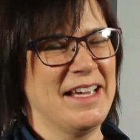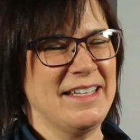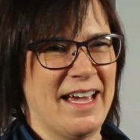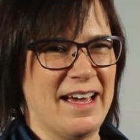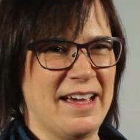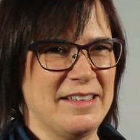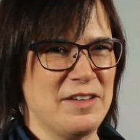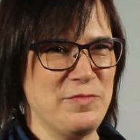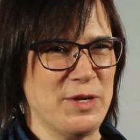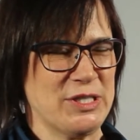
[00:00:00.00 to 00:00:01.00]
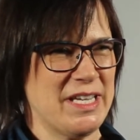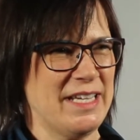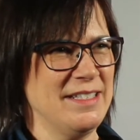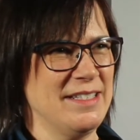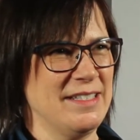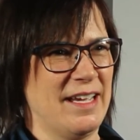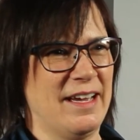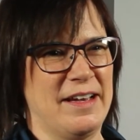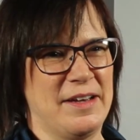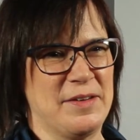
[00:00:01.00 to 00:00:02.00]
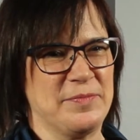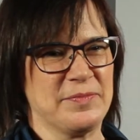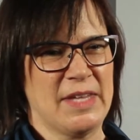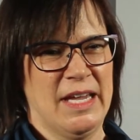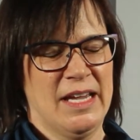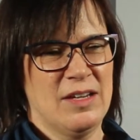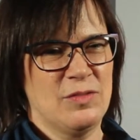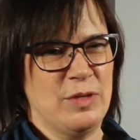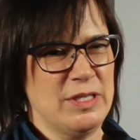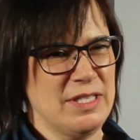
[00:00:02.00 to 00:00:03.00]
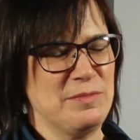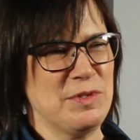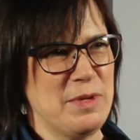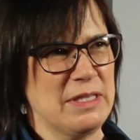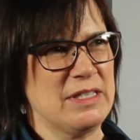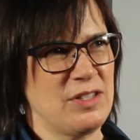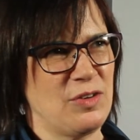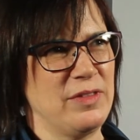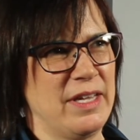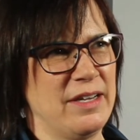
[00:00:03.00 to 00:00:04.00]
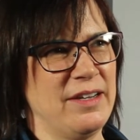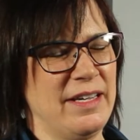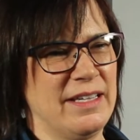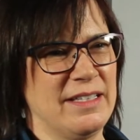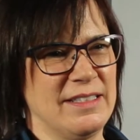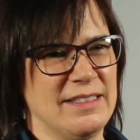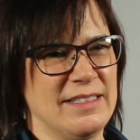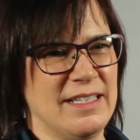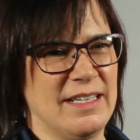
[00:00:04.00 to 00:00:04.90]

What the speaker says: Yeah, I love Merck's Ice. We seem to be in the zone there, and